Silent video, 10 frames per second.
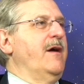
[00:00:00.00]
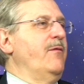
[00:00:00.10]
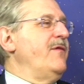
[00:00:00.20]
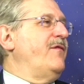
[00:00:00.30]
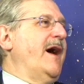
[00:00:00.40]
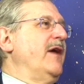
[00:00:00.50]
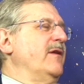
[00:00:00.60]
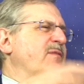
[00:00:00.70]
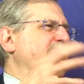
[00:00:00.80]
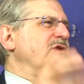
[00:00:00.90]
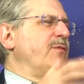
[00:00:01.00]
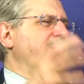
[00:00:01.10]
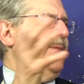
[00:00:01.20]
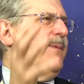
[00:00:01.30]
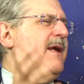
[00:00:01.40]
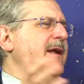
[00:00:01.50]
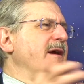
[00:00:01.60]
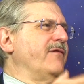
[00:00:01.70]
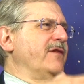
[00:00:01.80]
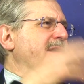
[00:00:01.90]
we found, especially with the
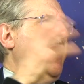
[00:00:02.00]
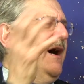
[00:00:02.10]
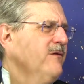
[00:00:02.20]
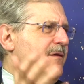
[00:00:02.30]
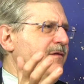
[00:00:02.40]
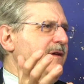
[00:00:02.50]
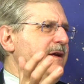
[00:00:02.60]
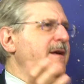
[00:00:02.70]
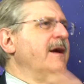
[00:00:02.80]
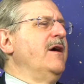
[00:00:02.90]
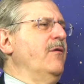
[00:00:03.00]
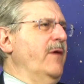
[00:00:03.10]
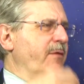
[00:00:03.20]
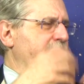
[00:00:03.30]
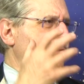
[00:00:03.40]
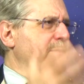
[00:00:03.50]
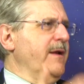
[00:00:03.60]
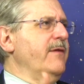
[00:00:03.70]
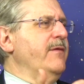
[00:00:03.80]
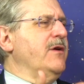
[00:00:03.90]
beginning of photography, where we could
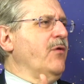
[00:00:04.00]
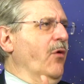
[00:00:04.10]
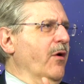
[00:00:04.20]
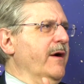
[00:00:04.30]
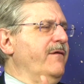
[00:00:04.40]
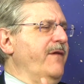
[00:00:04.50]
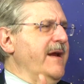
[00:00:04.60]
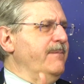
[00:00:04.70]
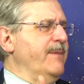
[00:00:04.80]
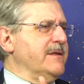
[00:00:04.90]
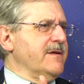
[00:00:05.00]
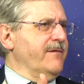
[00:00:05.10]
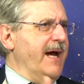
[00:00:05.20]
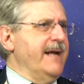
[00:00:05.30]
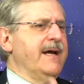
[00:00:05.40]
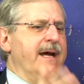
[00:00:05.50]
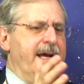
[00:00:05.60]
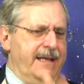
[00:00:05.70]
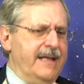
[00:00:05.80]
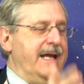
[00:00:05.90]
really record faint bits of light,
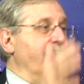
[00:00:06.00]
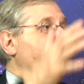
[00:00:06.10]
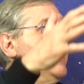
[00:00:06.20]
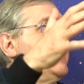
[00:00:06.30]
that there were